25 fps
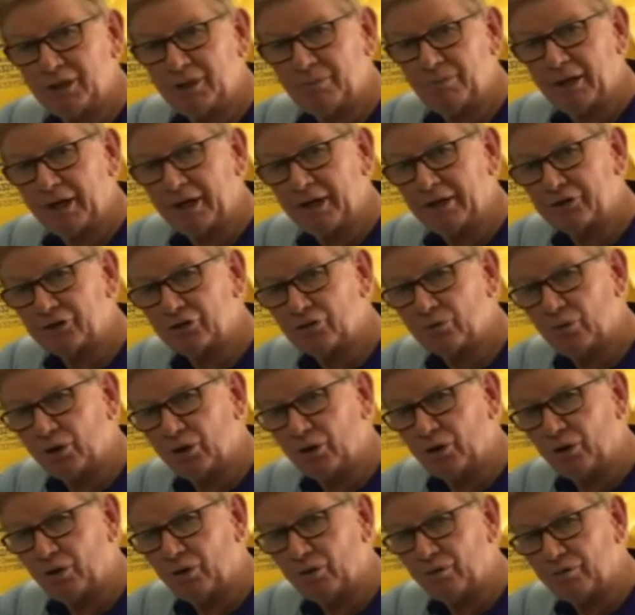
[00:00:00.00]
about
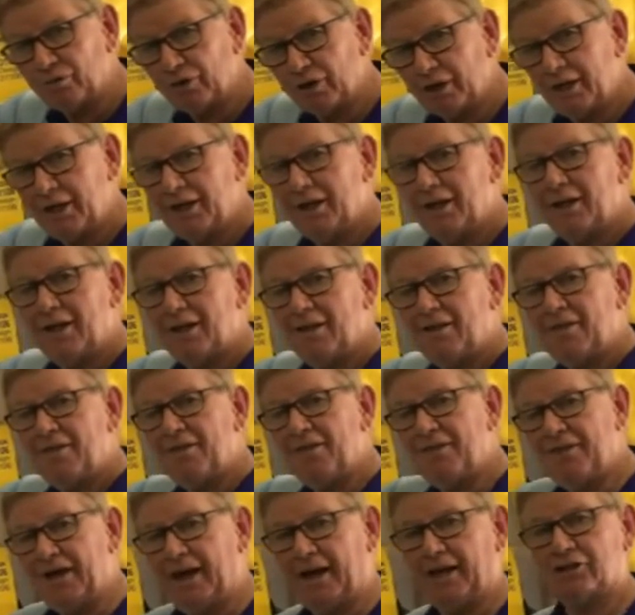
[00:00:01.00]
12.
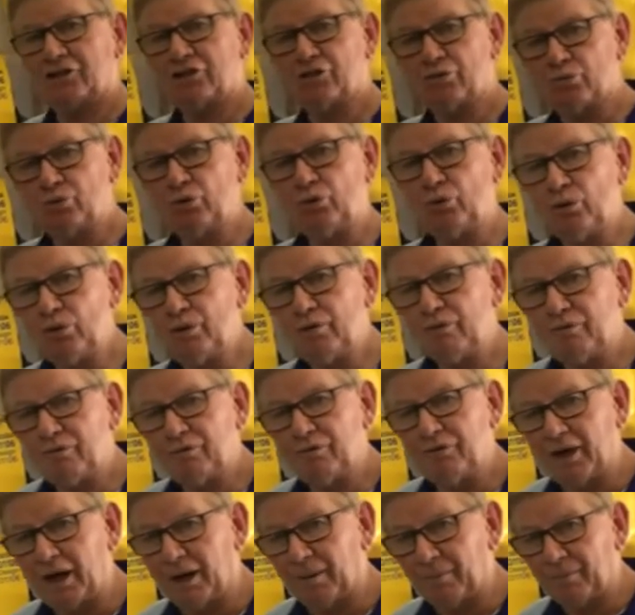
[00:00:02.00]
That's rule of
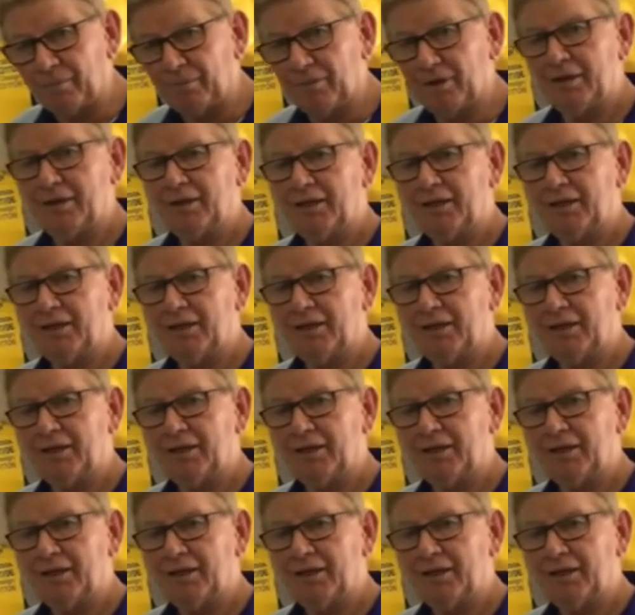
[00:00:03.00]
thumb.